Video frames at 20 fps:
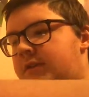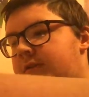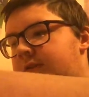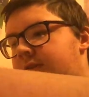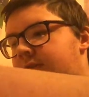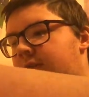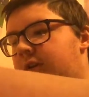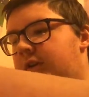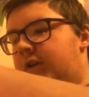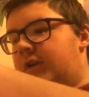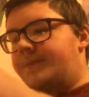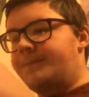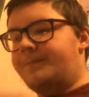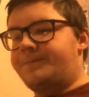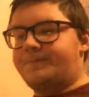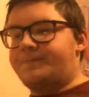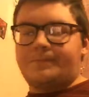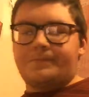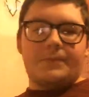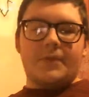So
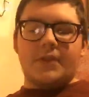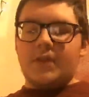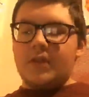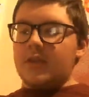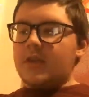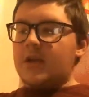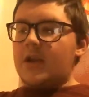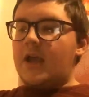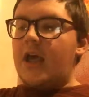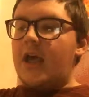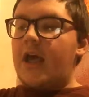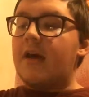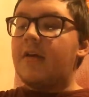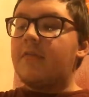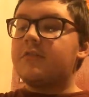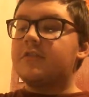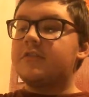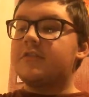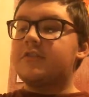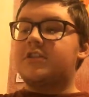
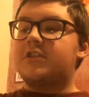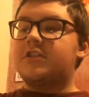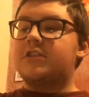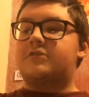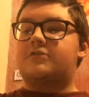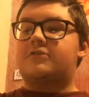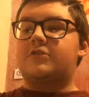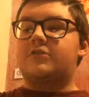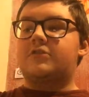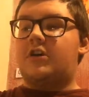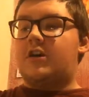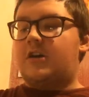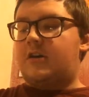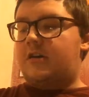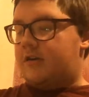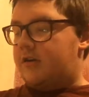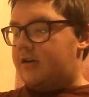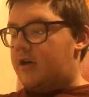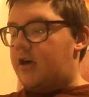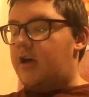I'm going to draw
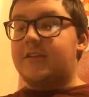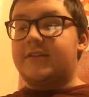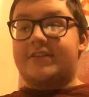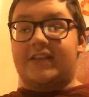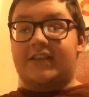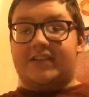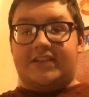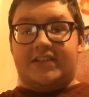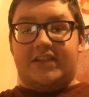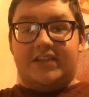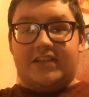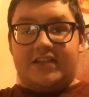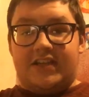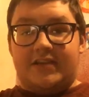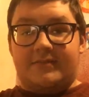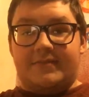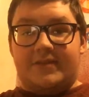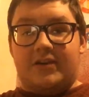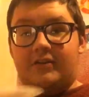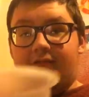all 16
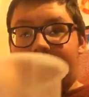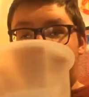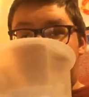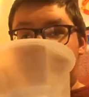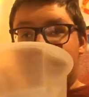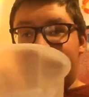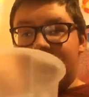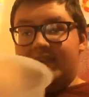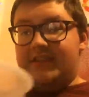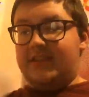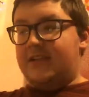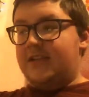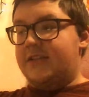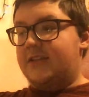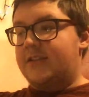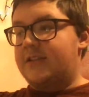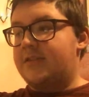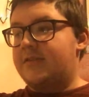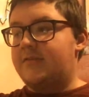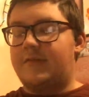teams out of this,
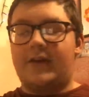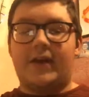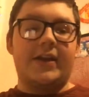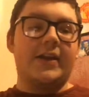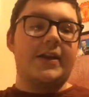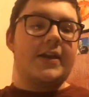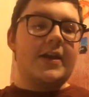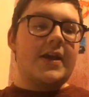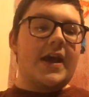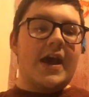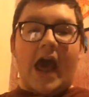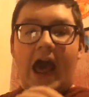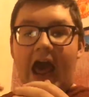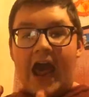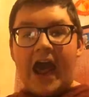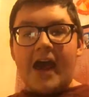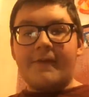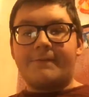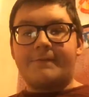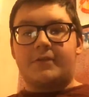right?
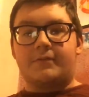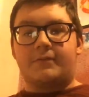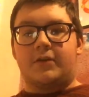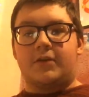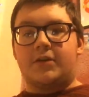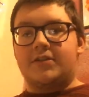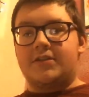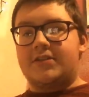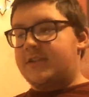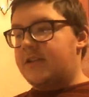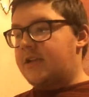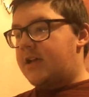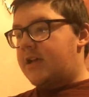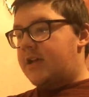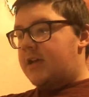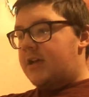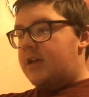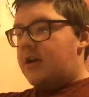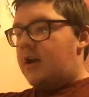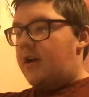Afterwards,
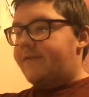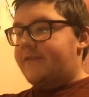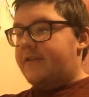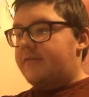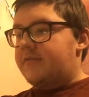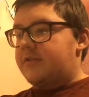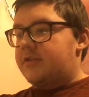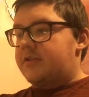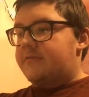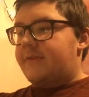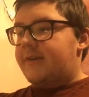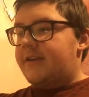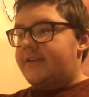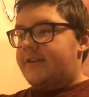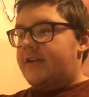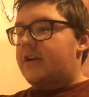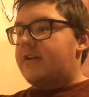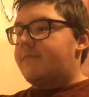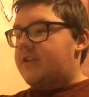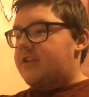obviously I'm going to write
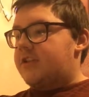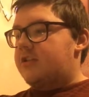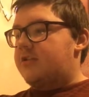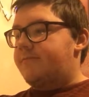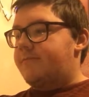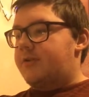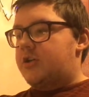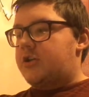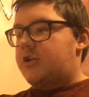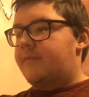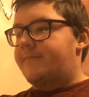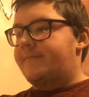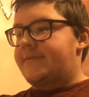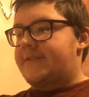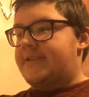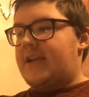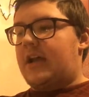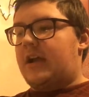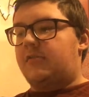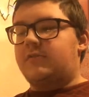down which number
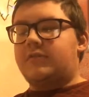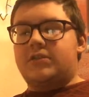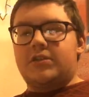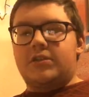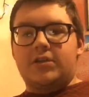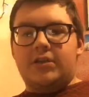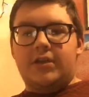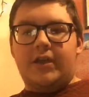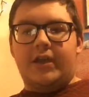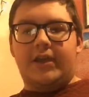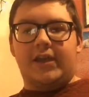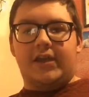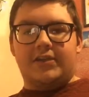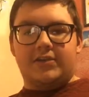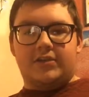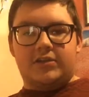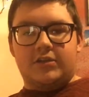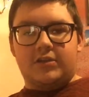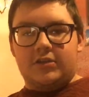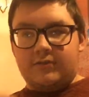comes out
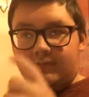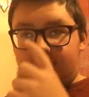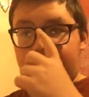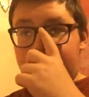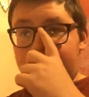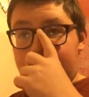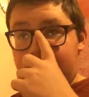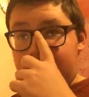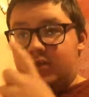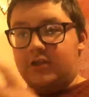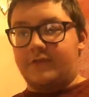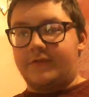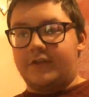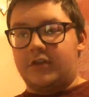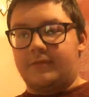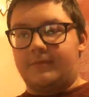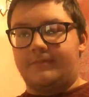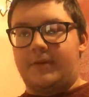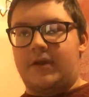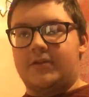against which other
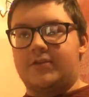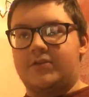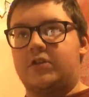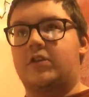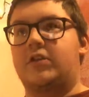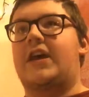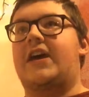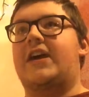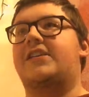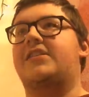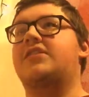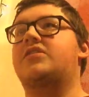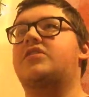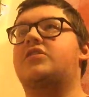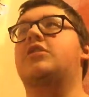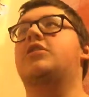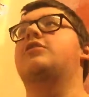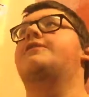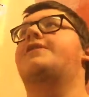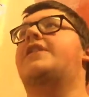number. So like 2